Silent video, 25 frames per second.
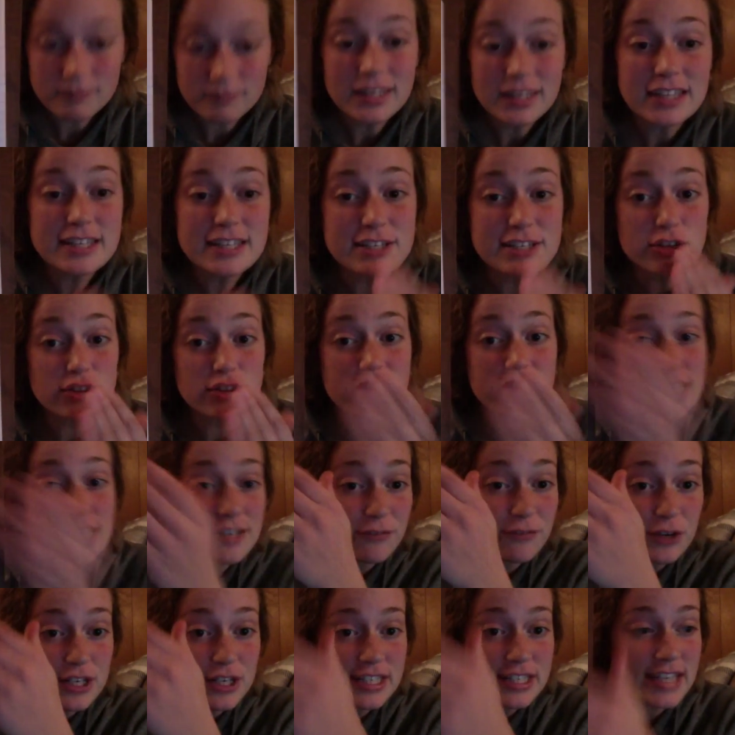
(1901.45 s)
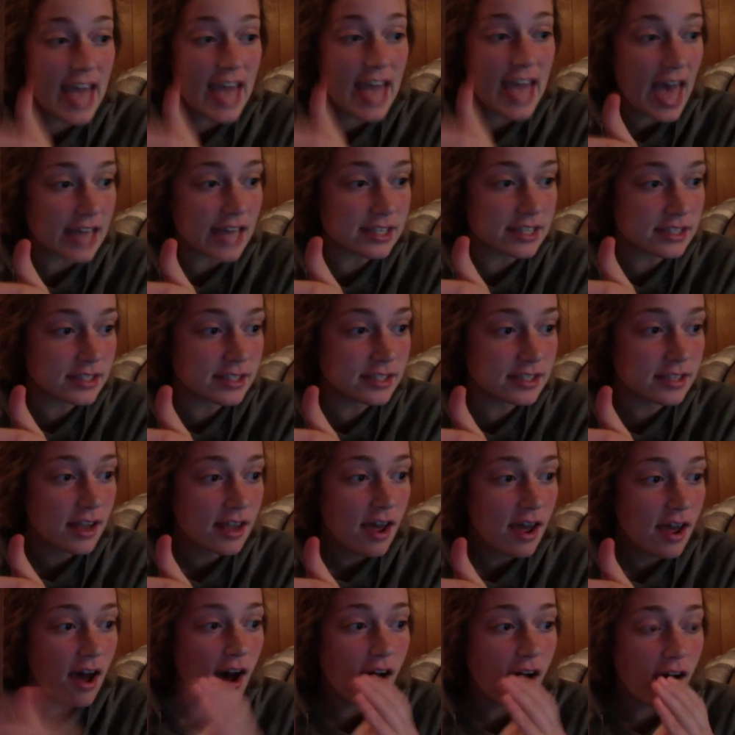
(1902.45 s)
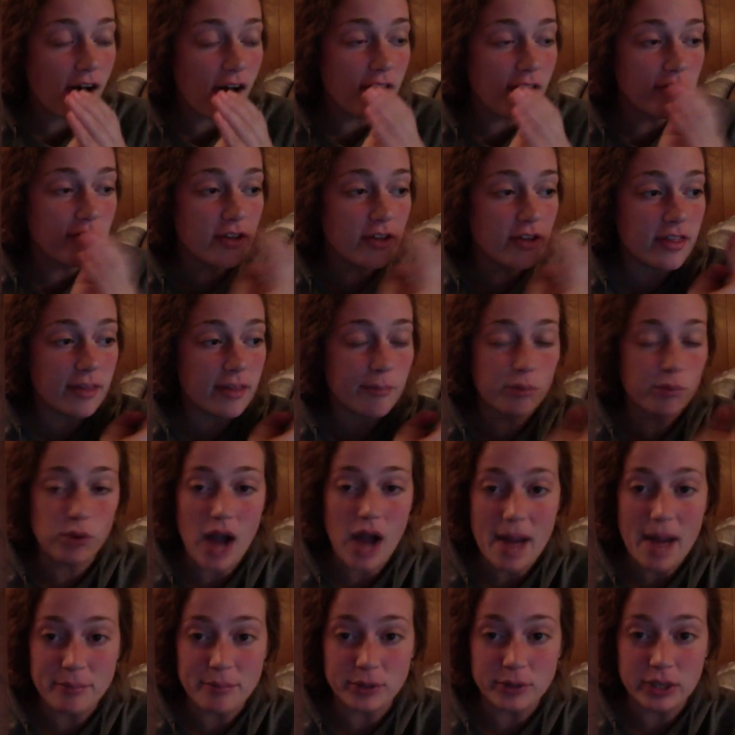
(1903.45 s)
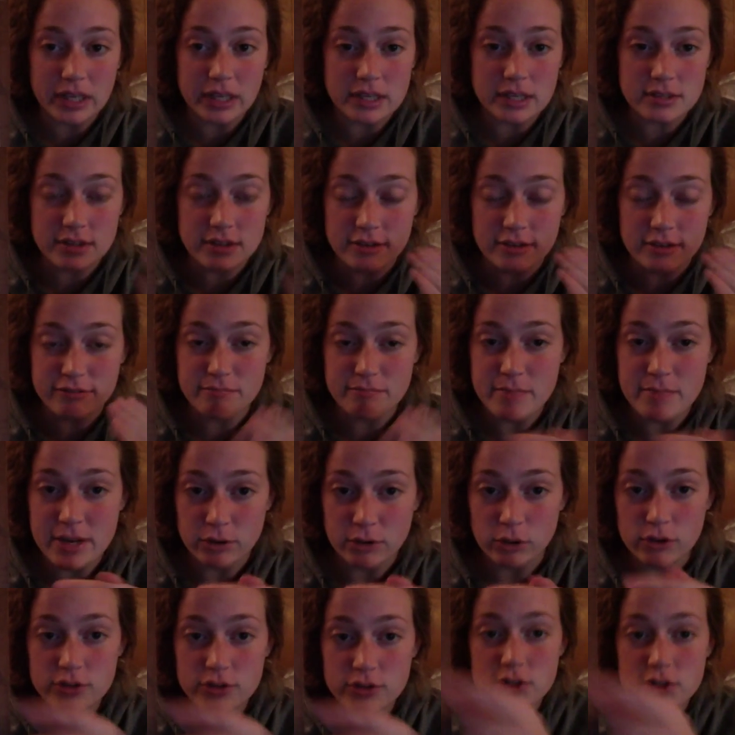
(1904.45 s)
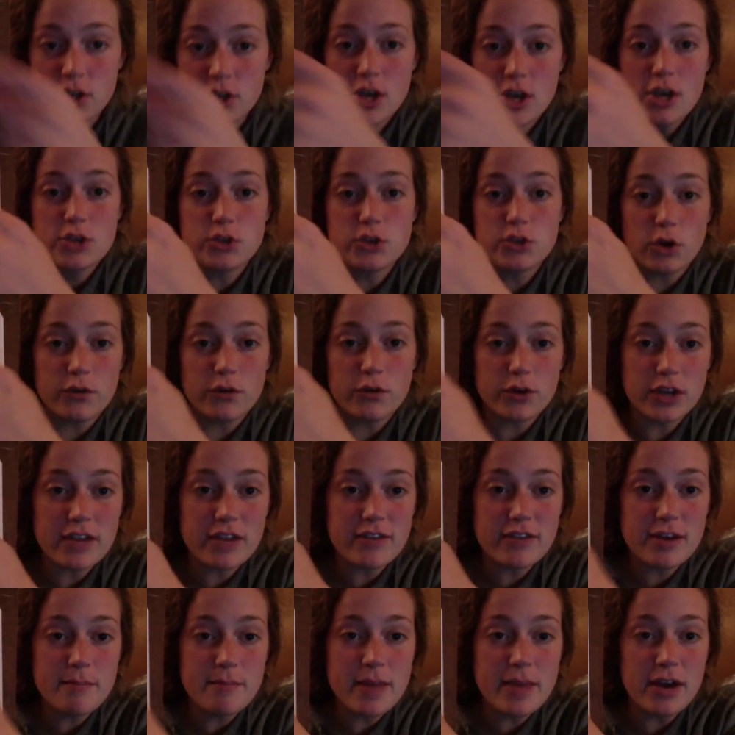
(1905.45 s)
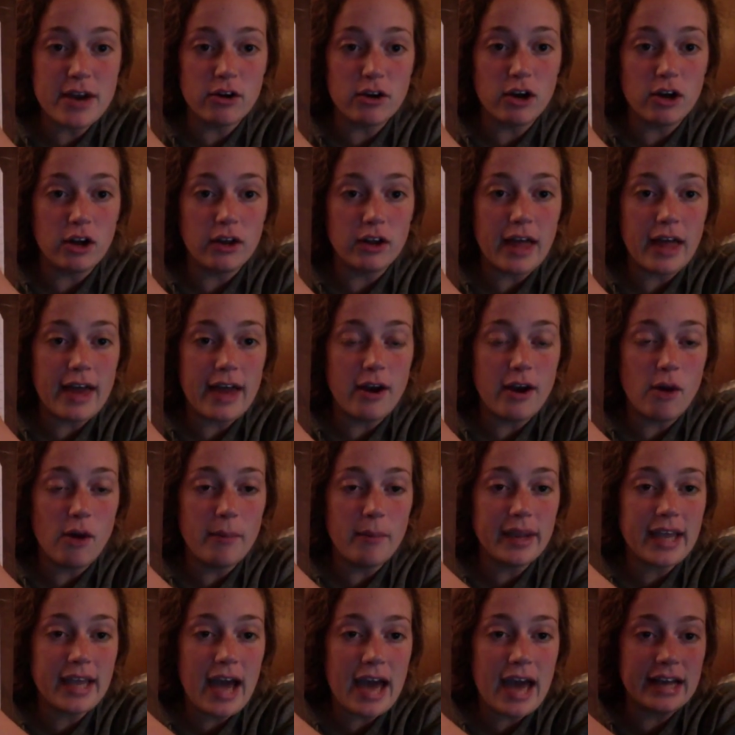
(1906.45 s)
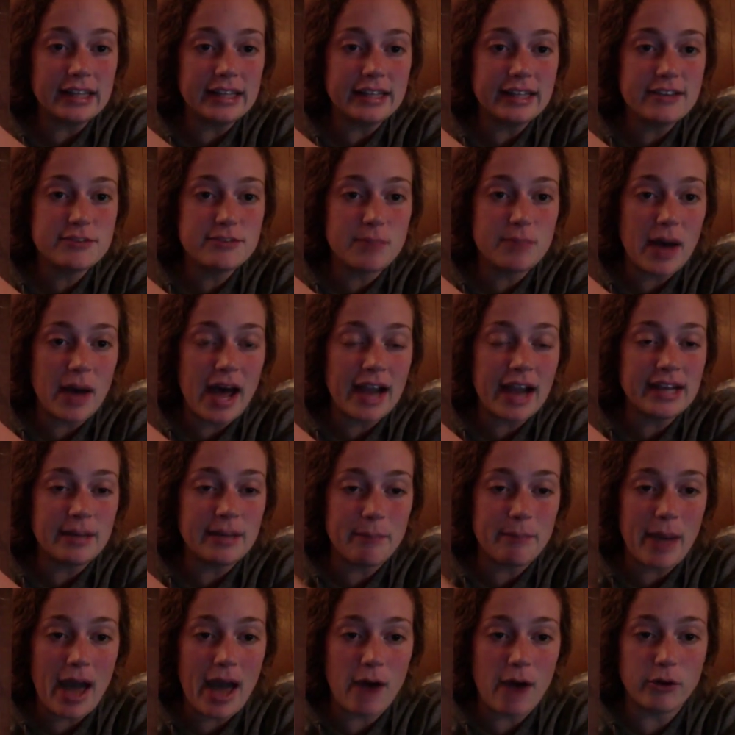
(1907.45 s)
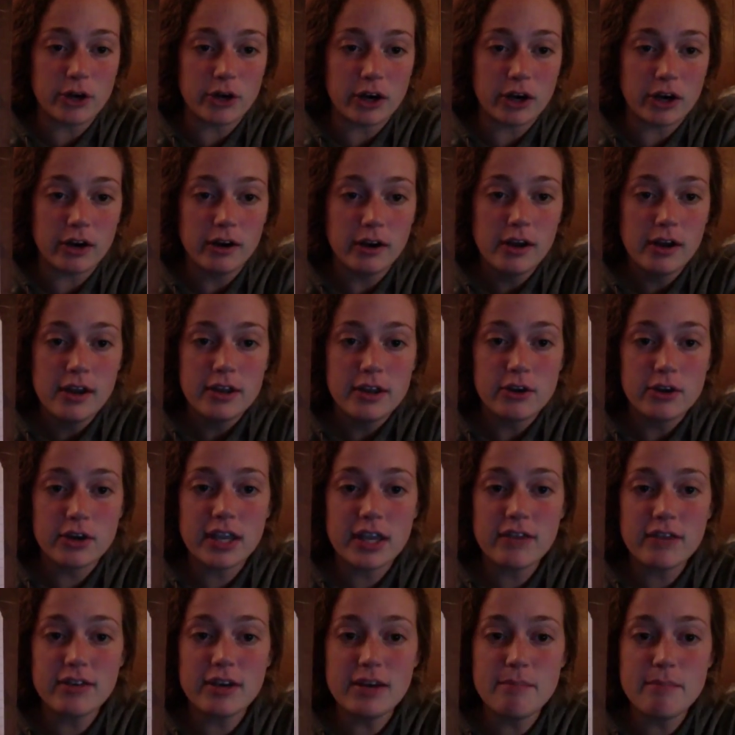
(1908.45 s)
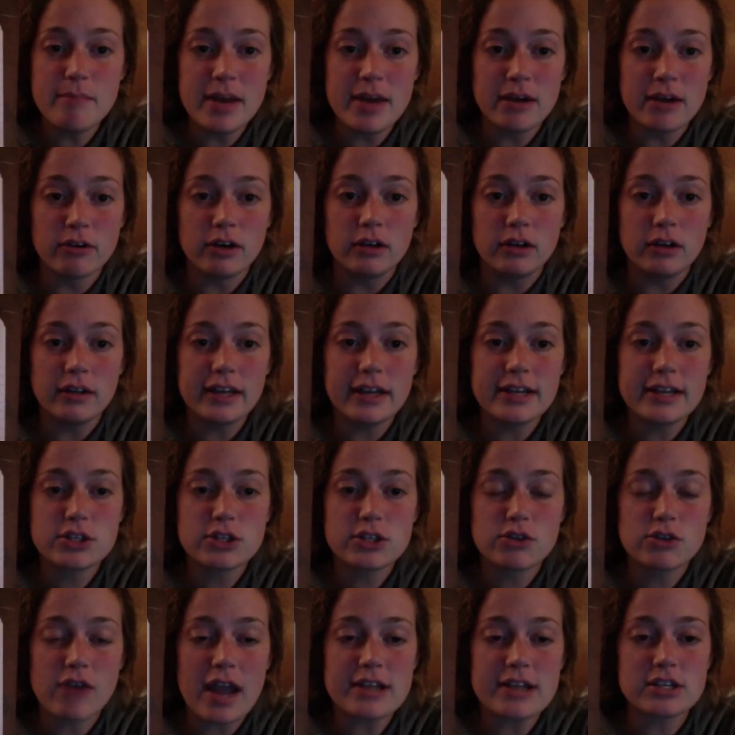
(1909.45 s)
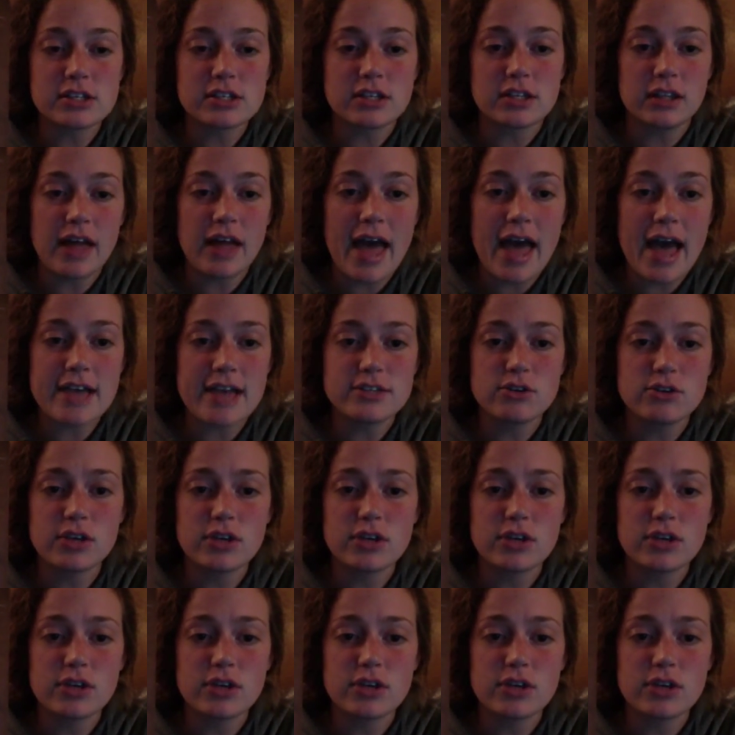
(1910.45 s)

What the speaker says: these are the different tests of the properties of minerals. So if you're given a mineral and, oh my god, it leaves behind a powder. You're given a mineral and it scratches glass.